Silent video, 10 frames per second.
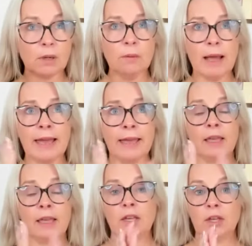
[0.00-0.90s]
where
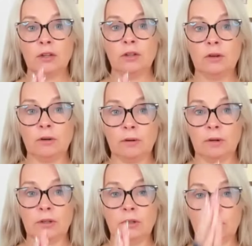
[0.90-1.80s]

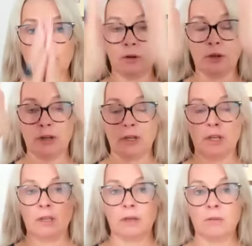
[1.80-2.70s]
you you're
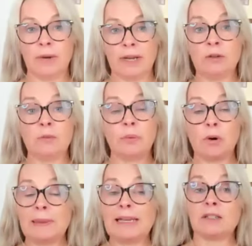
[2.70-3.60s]
when you're
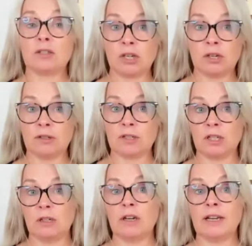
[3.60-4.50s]
properly attuned
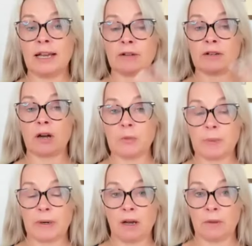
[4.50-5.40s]
and you learn how to
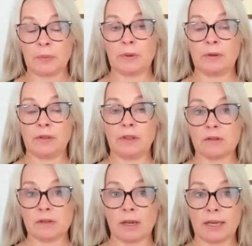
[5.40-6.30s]
open up
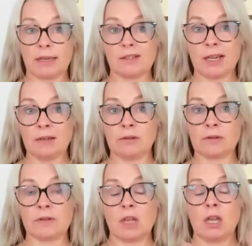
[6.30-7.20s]
those psychic
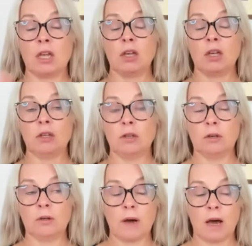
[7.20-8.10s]
channels
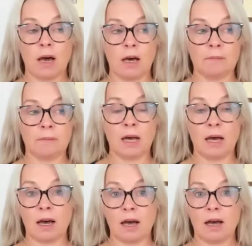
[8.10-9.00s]
you um,
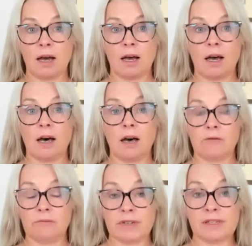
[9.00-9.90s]

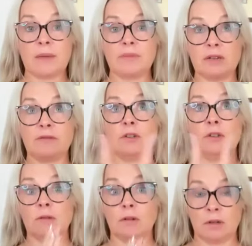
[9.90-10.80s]
are receptive
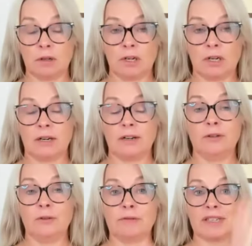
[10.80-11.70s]
you're
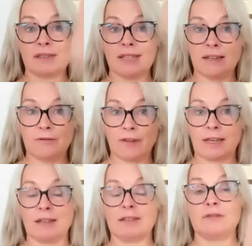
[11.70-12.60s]
you're
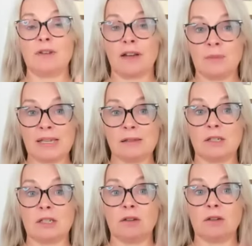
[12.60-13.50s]
receiving divine
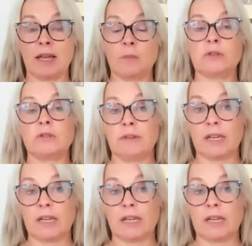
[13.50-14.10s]
messages you're able to